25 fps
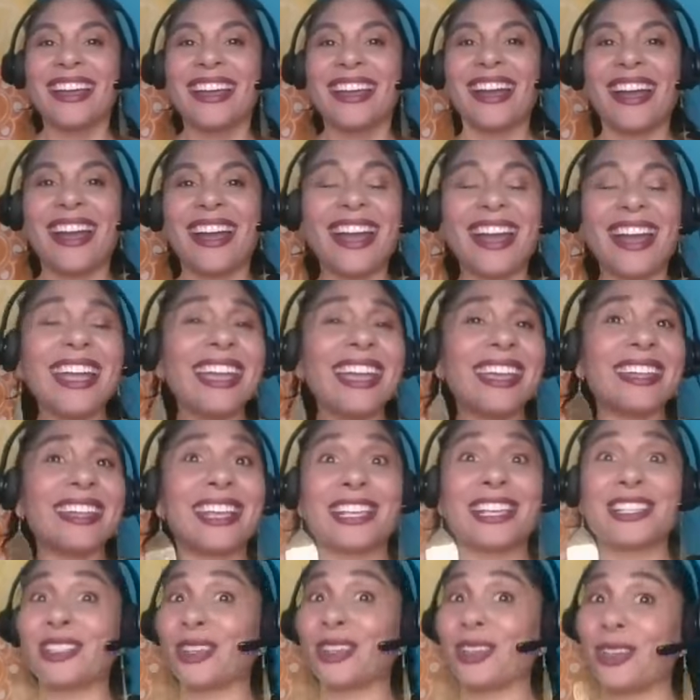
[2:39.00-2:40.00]
I had a
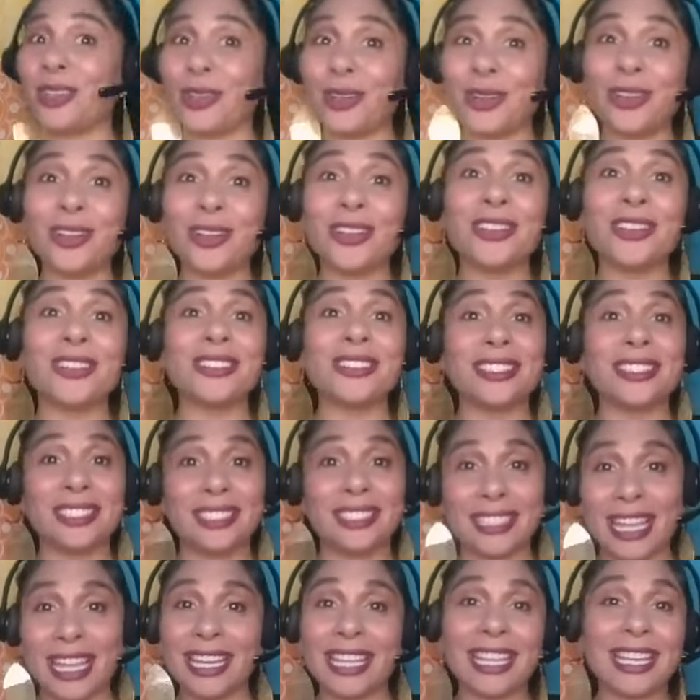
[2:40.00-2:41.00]
secure,
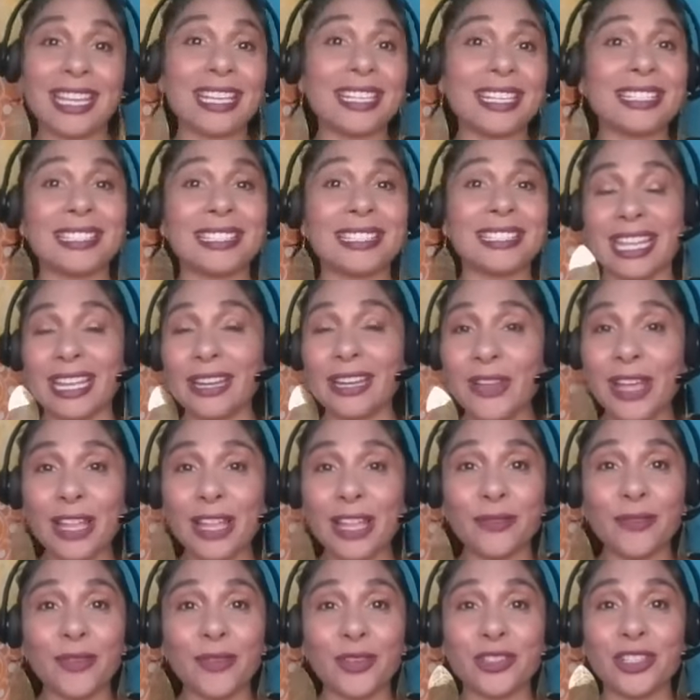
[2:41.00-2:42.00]
steady state of
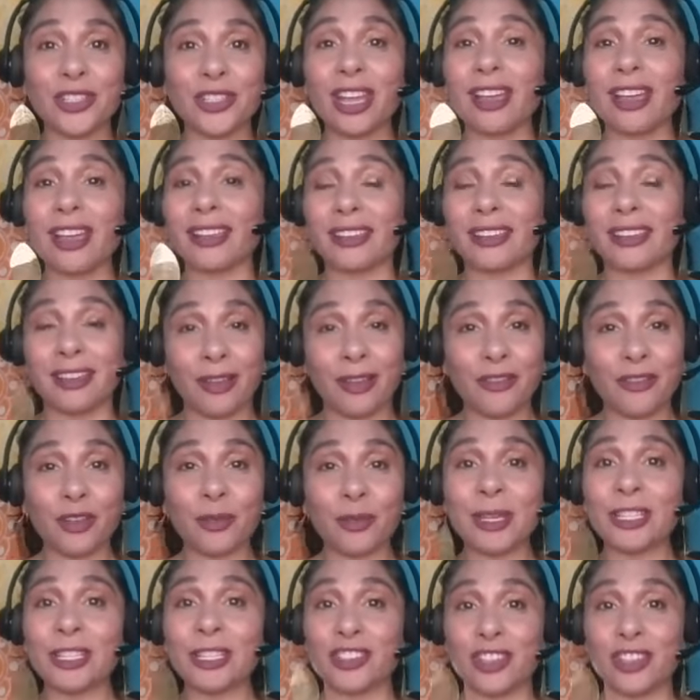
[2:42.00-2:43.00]
California
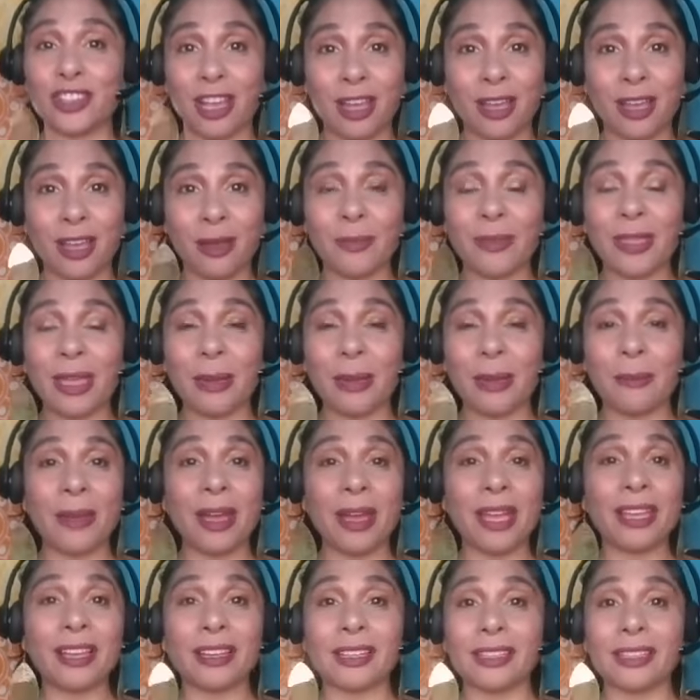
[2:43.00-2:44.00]
government job that
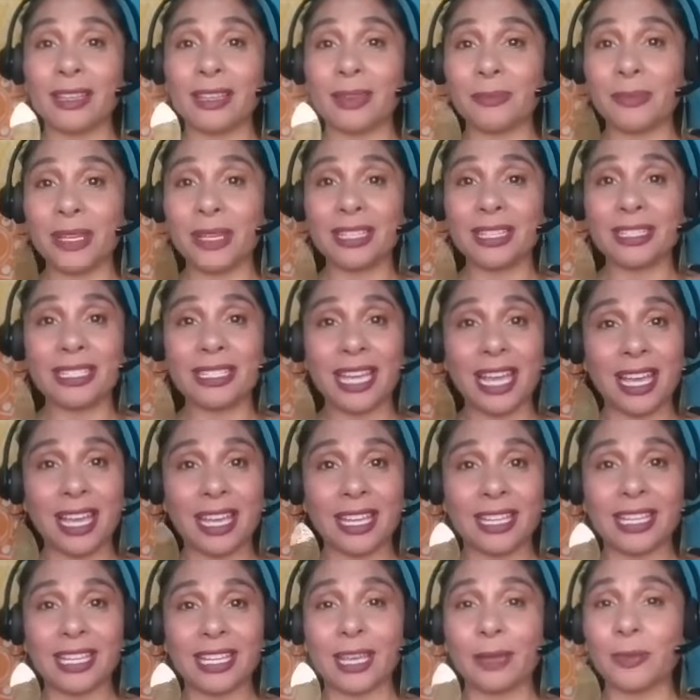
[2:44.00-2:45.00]
my Colombian
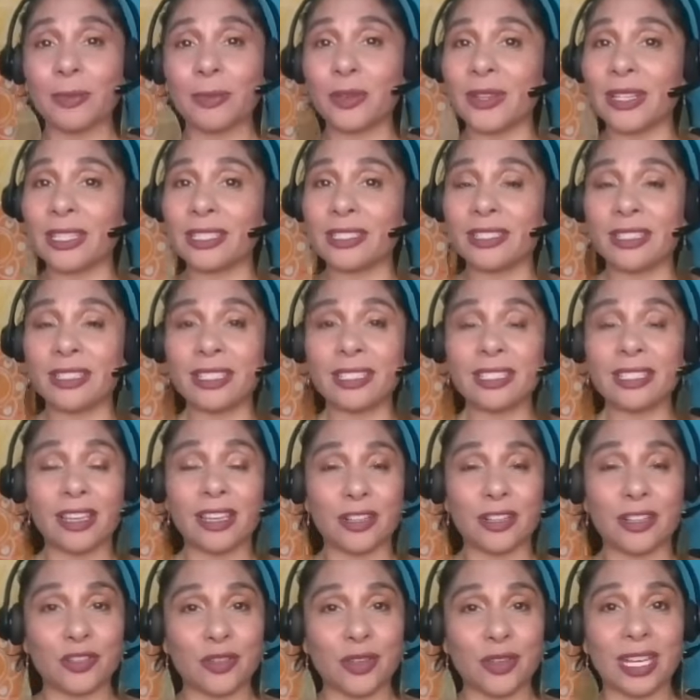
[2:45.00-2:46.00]
dad, immigrant to this
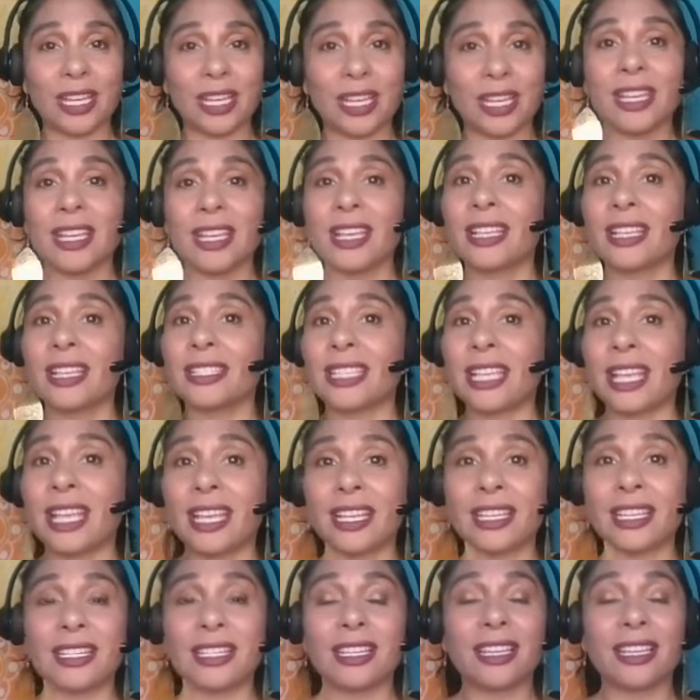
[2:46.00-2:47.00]
country,
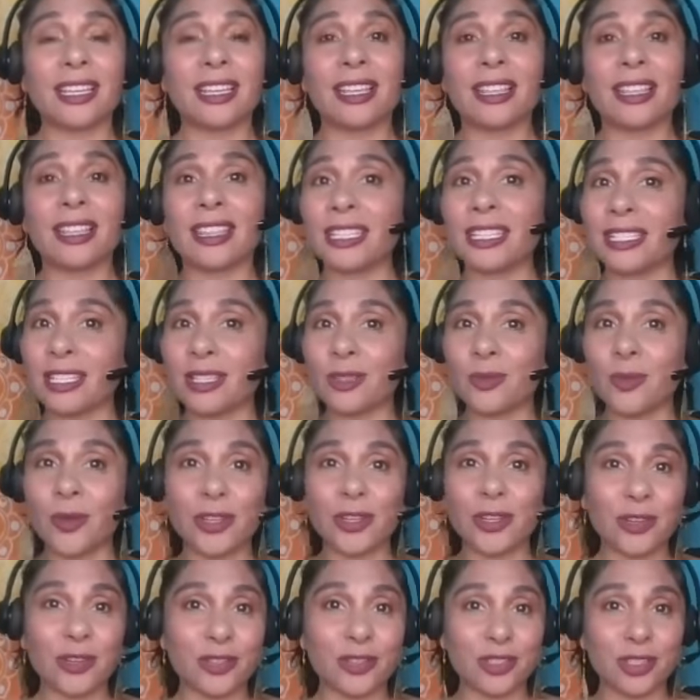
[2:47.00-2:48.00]
said, this is where
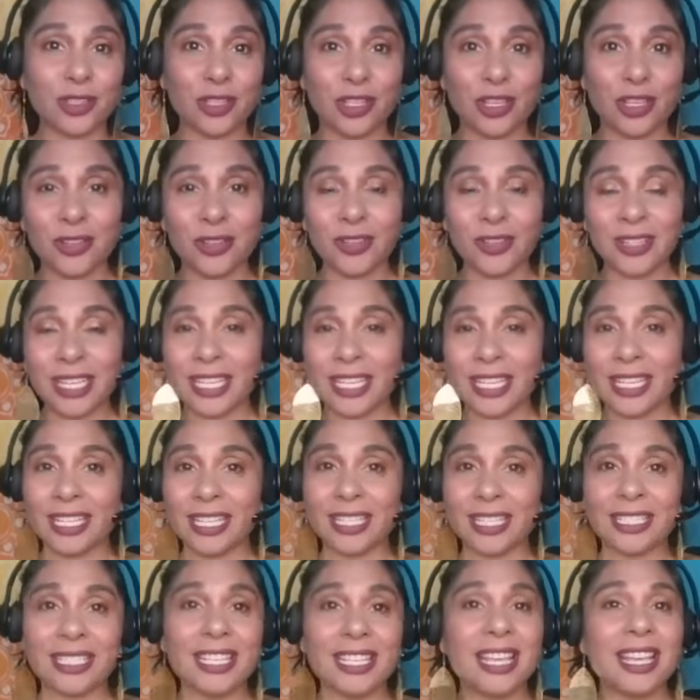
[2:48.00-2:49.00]
your security
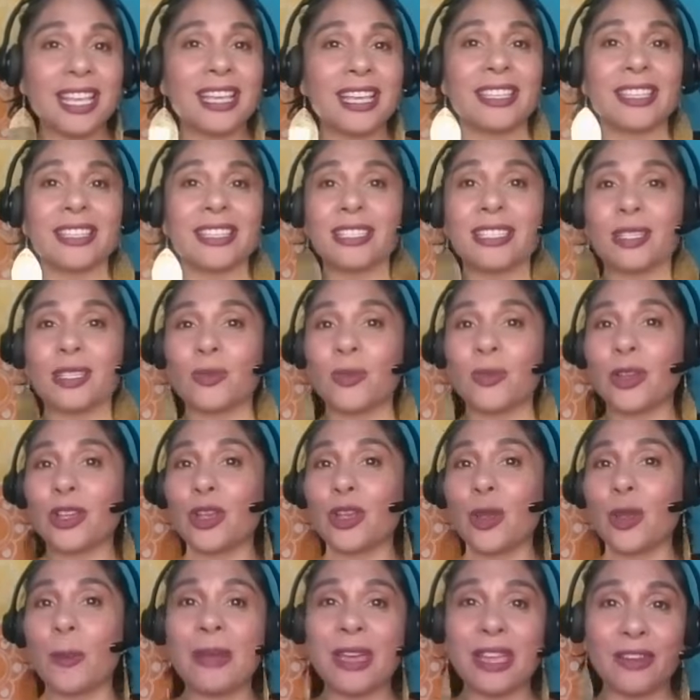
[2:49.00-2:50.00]
is. This is where
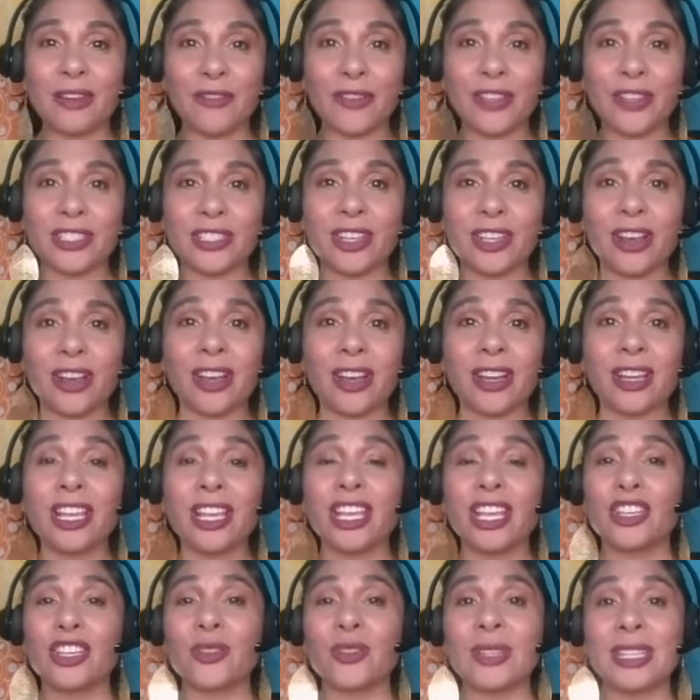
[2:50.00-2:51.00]
your benefits are.
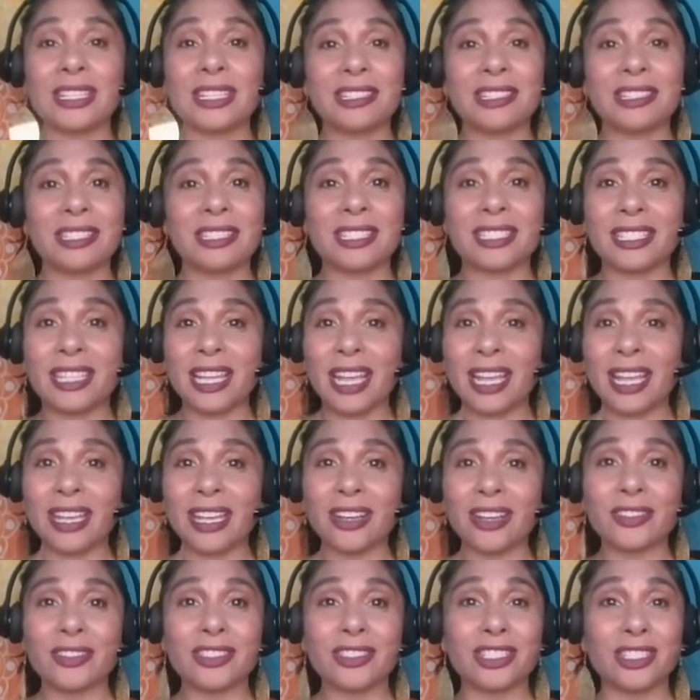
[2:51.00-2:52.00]
You need to stay
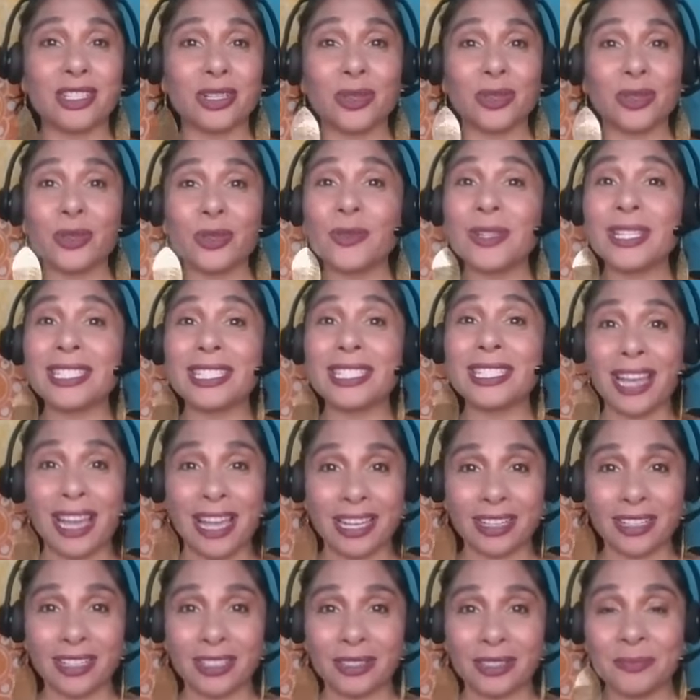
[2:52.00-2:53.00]
here till you
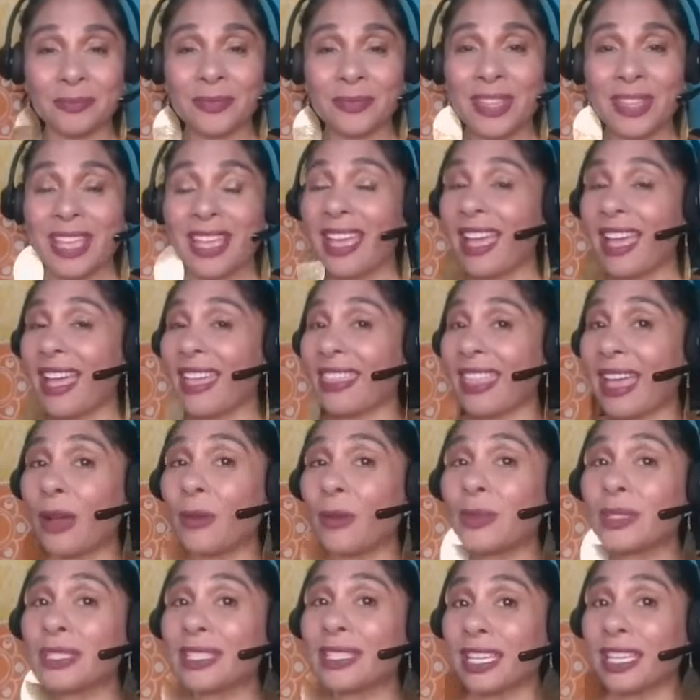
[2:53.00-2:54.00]
retire. And that
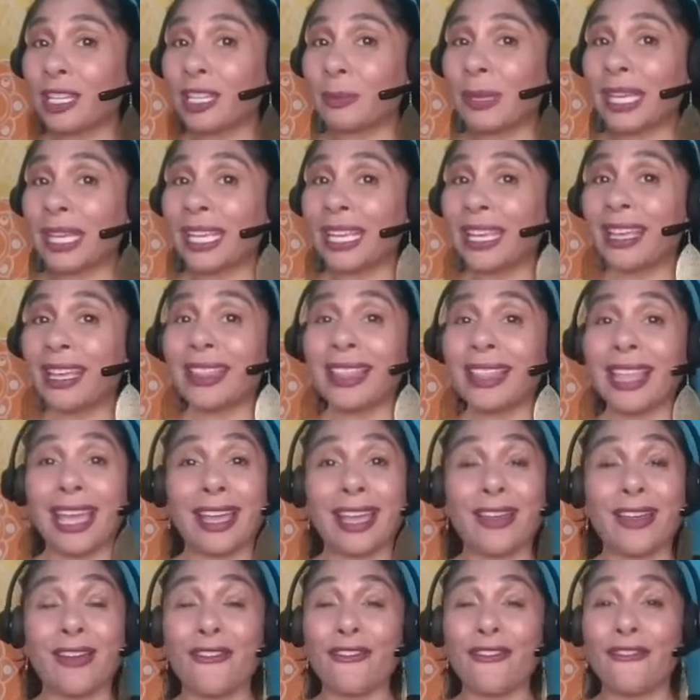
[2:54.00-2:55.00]
was going to be like
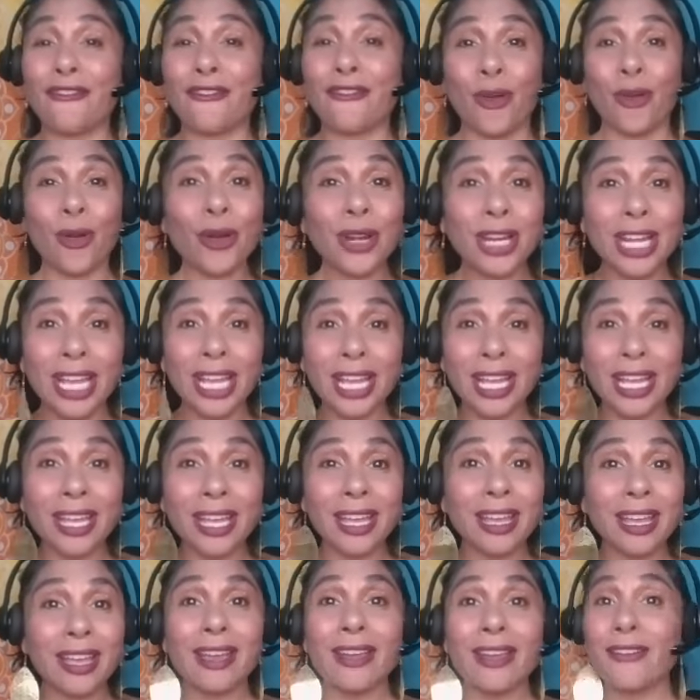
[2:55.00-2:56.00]

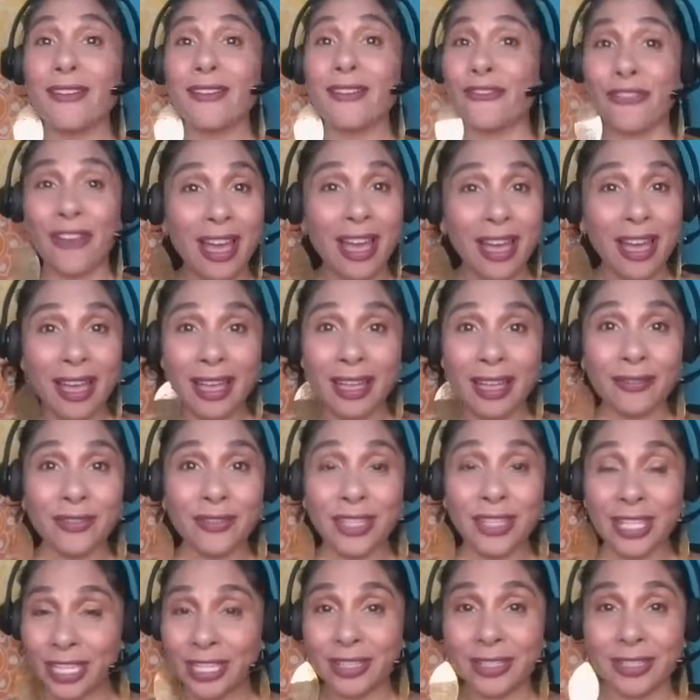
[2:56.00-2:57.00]
45
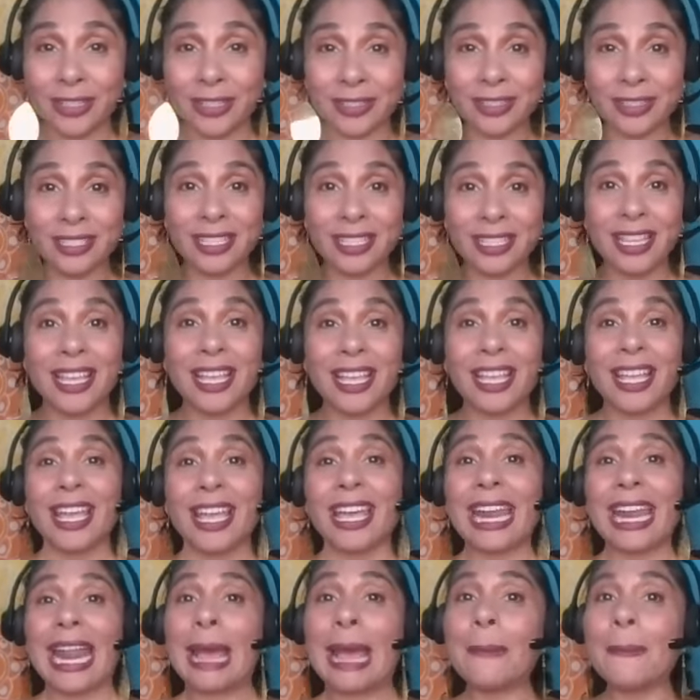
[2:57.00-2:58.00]
years.
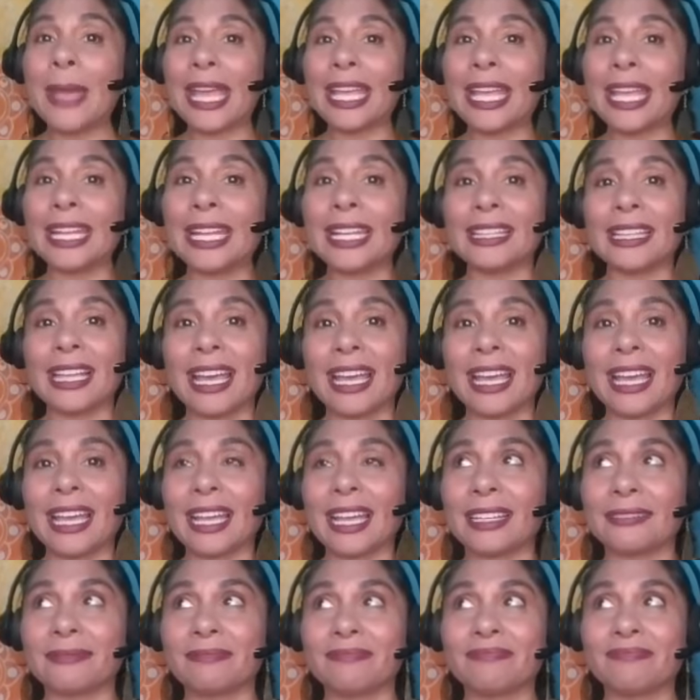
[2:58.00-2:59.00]
And I made it
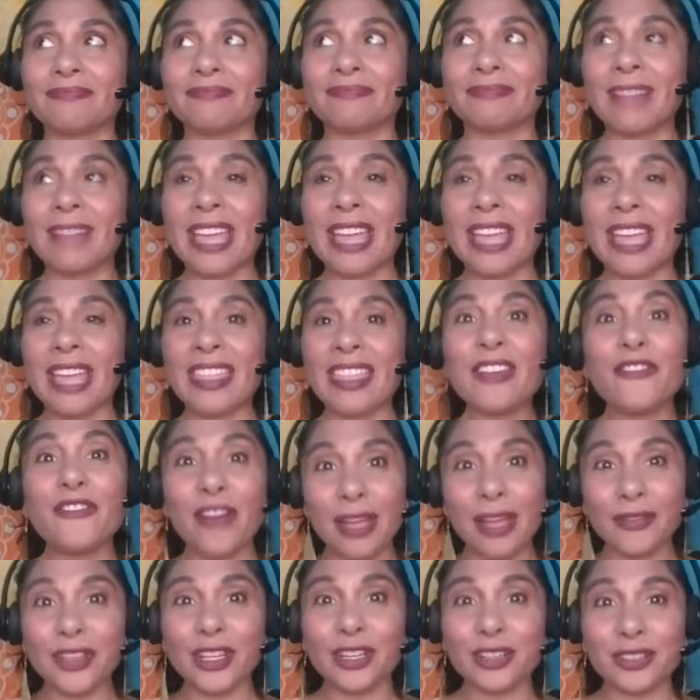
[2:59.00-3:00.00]
like, I think
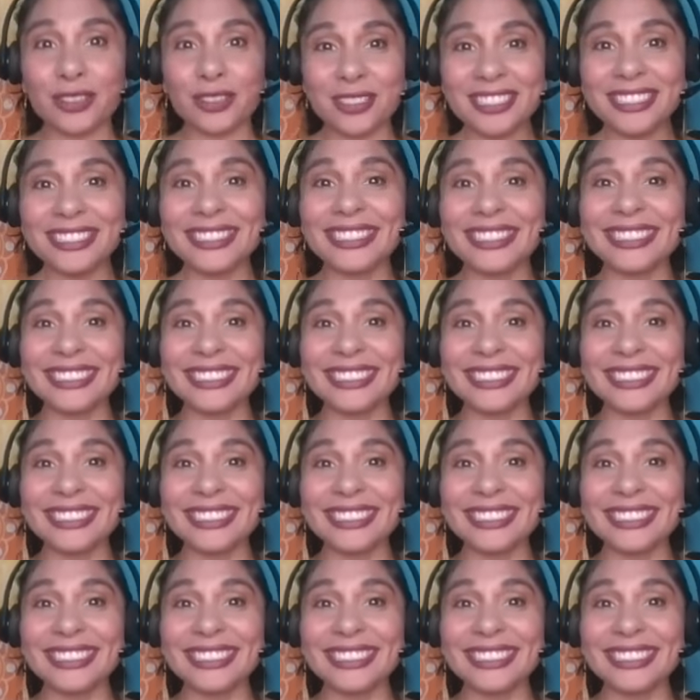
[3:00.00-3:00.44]
5 years.